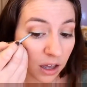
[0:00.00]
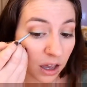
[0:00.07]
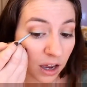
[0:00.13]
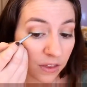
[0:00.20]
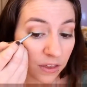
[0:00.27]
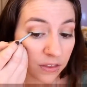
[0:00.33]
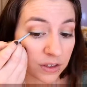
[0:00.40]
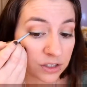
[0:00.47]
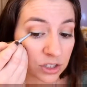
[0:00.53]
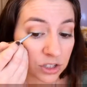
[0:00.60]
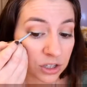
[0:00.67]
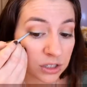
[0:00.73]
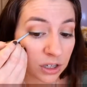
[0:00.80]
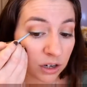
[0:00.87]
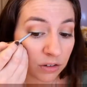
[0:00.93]
And then this is
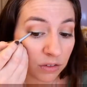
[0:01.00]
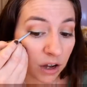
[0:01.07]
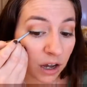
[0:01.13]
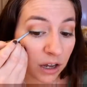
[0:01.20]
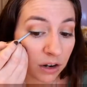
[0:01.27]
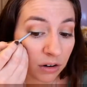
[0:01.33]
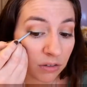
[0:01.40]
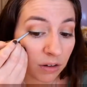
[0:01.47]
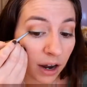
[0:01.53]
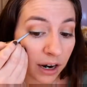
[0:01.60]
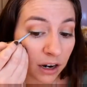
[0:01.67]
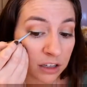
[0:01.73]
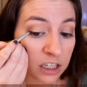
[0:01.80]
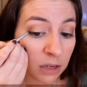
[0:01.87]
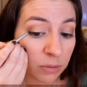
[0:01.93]
just going to run right
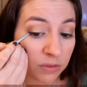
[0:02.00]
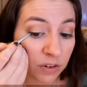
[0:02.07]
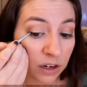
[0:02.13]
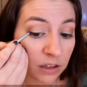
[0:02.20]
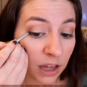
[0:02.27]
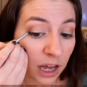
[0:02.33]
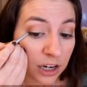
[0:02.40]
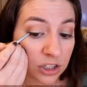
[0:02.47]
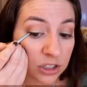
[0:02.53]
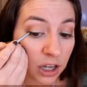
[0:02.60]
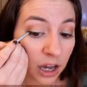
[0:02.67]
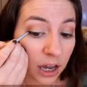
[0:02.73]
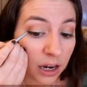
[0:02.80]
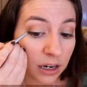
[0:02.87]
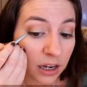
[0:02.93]
on top of our lash
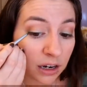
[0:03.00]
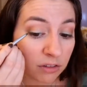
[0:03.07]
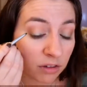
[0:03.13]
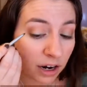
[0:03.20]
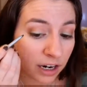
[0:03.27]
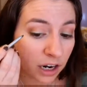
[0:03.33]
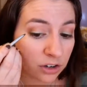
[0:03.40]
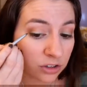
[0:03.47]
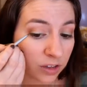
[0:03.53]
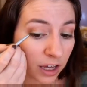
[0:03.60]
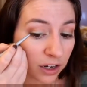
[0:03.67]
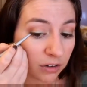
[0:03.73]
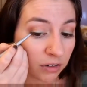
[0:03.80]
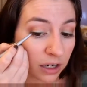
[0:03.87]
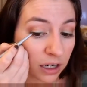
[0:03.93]
line and right under
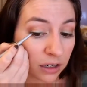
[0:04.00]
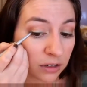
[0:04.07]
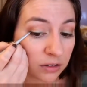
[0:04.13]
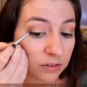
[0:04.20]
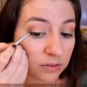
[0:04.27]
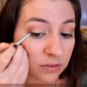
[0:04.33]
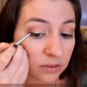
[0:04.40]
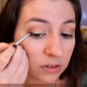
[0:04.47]
that green.